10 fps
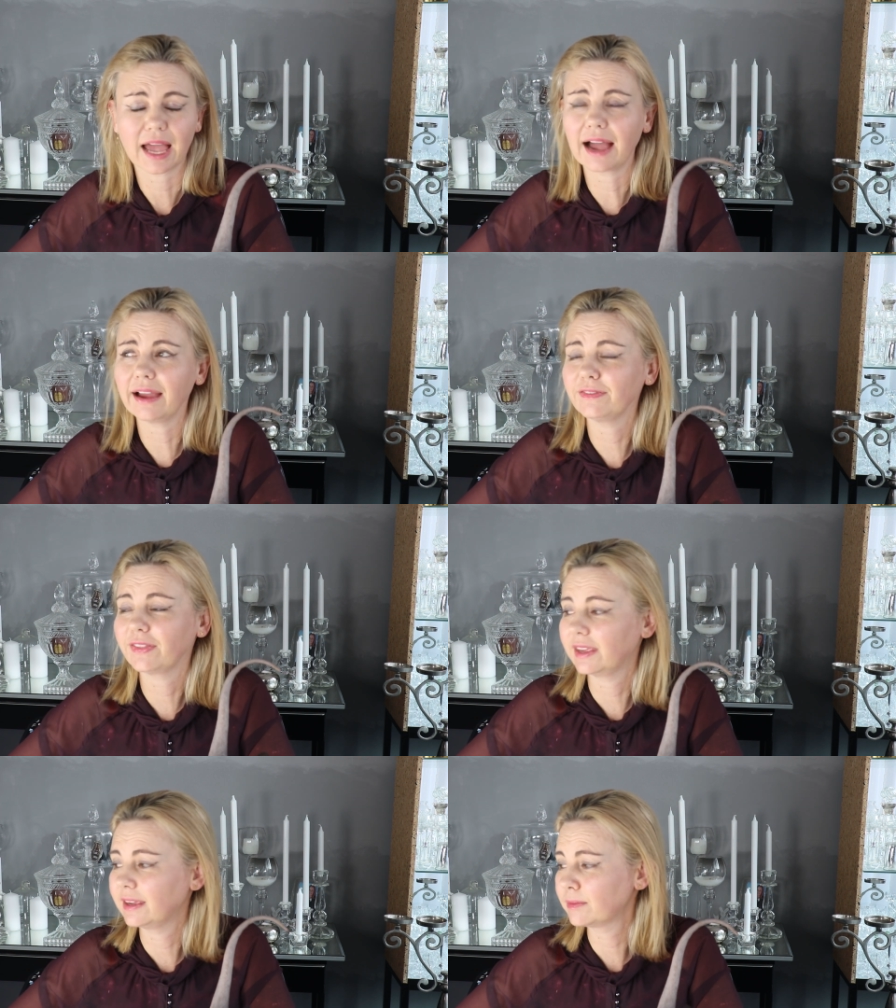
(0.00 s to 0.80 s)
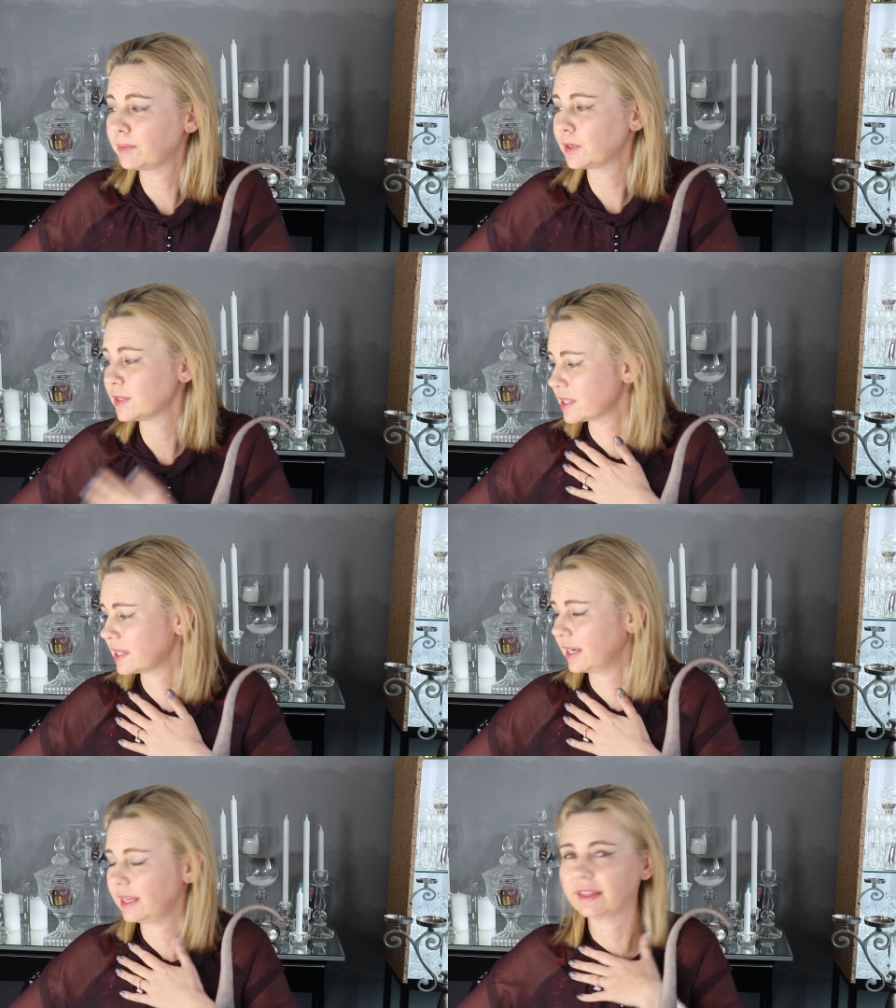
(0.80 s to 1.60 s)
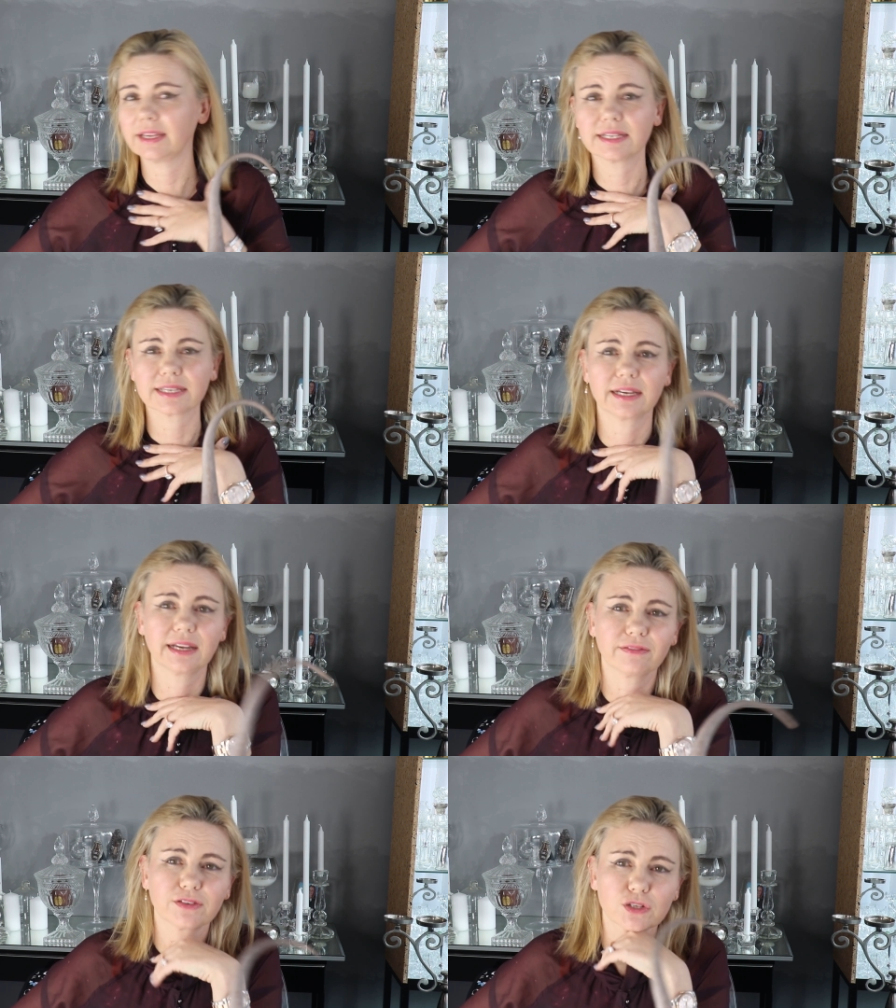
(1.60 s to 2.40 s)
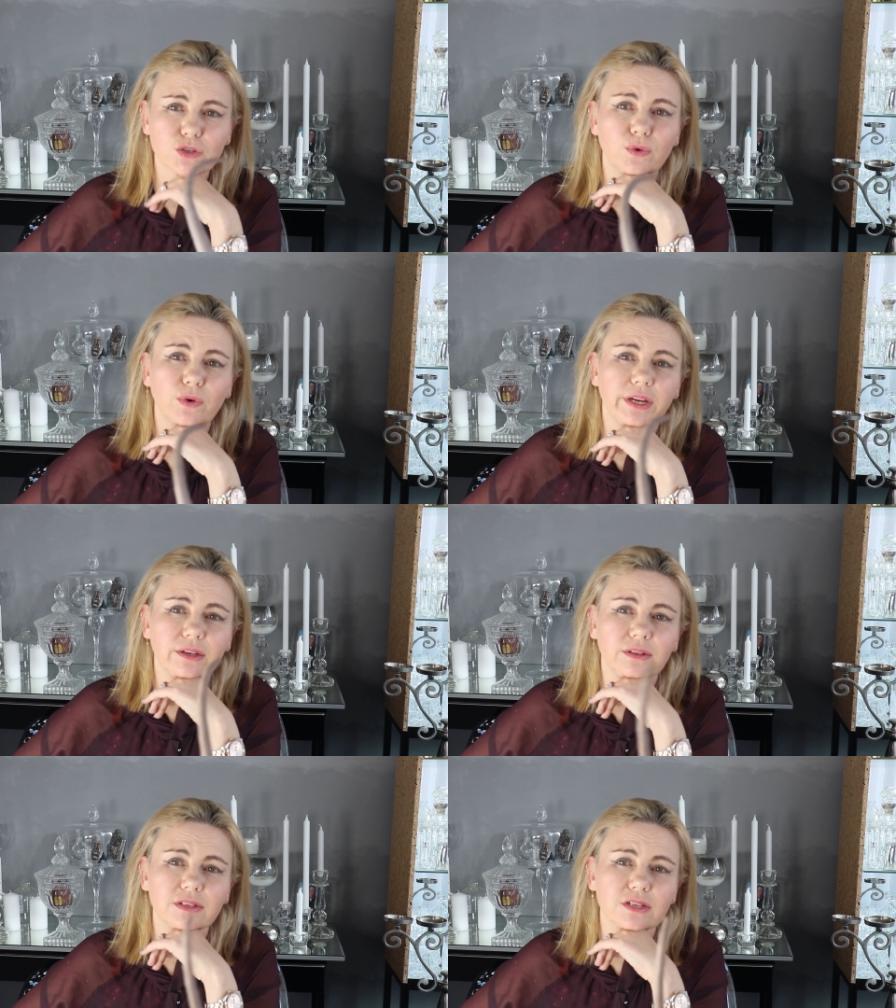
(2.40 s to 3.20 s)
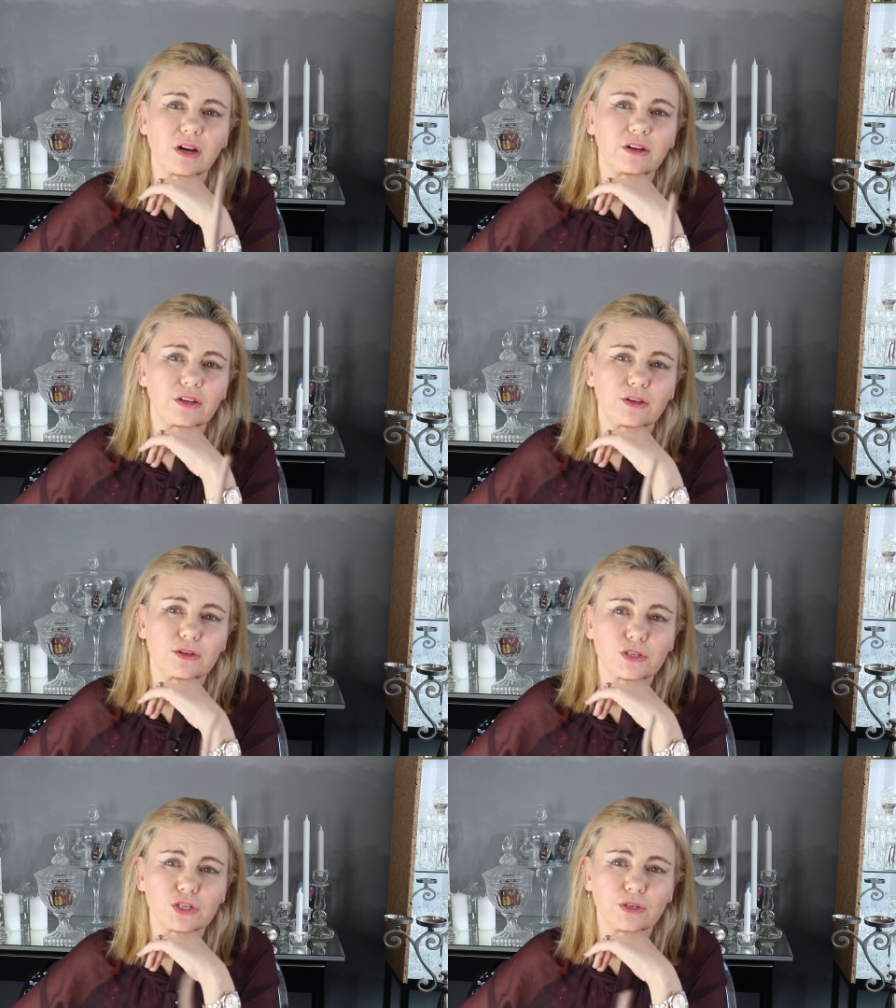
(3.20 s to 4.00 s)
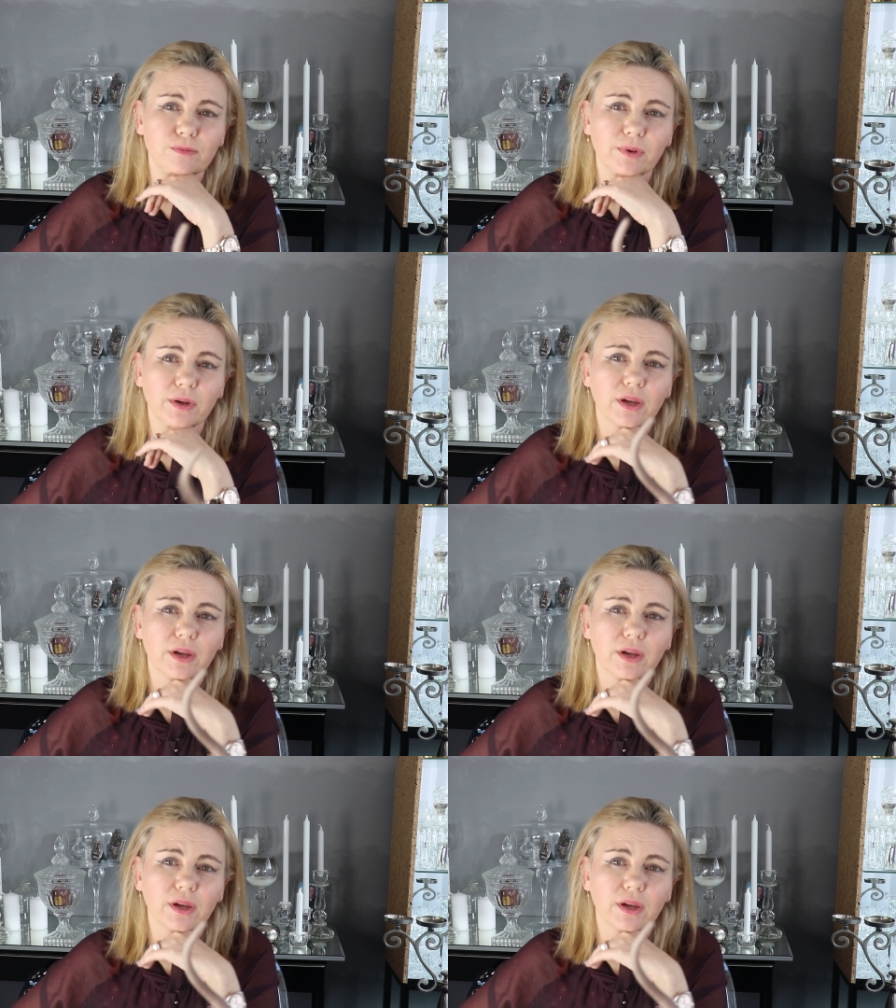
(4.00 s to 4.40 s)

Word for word: I think personally there's enough tutorials on YouTube